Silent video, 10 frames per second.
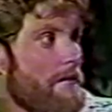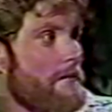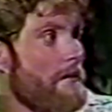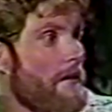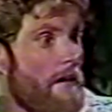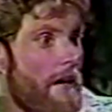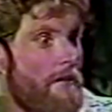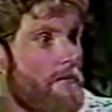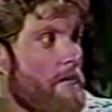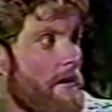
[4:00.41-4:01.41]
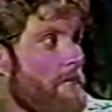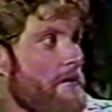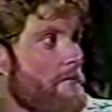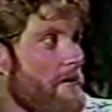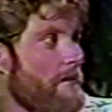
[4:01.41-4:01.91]
and I knew where I
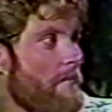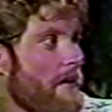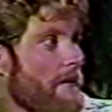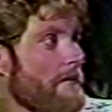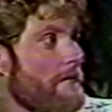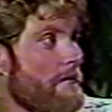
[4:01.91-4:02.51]
was within a mile.